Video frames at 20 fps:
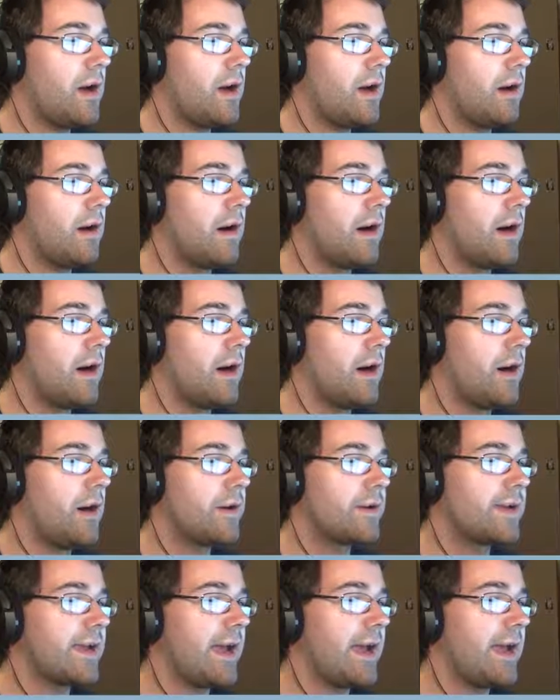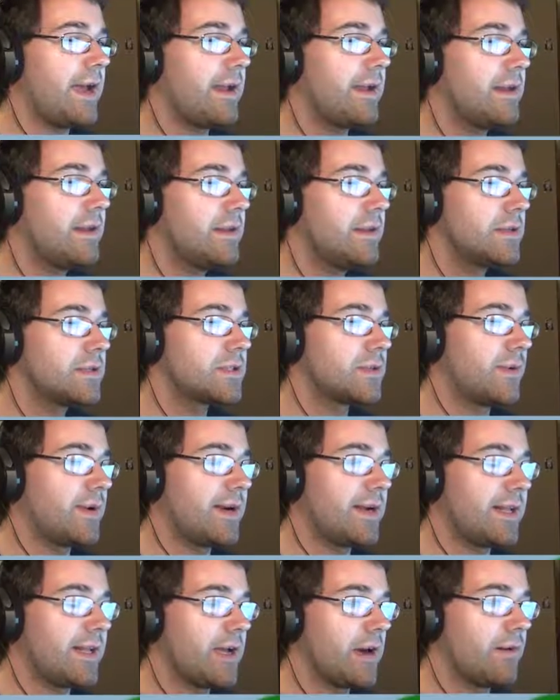Okay. So we're
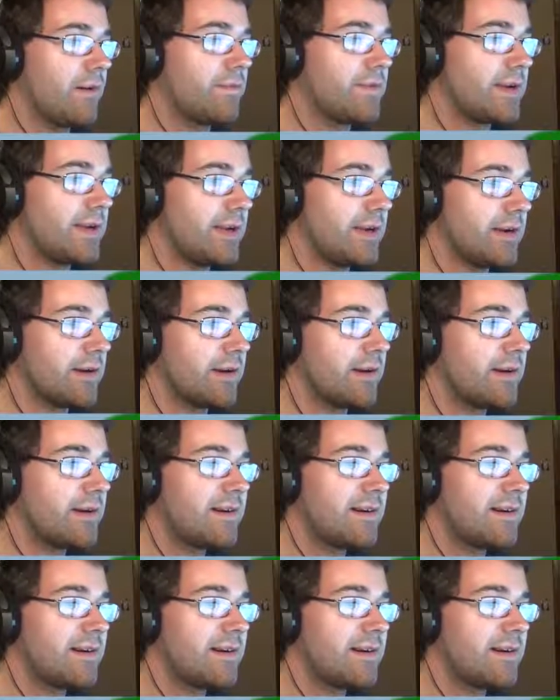gonna go over here.